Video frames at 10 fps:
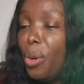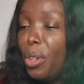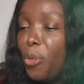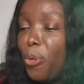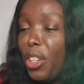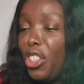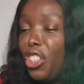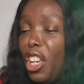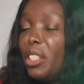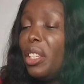
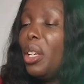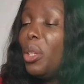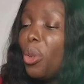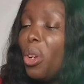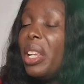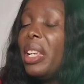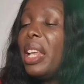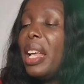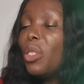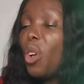differentiate into
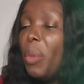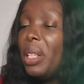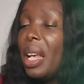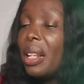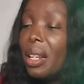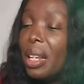committed